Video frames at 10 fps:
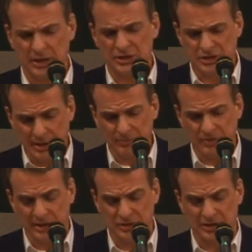Some
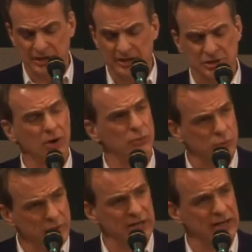things, at least, are
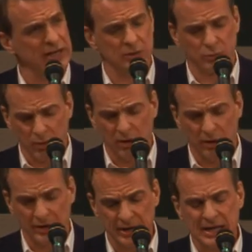really wrong.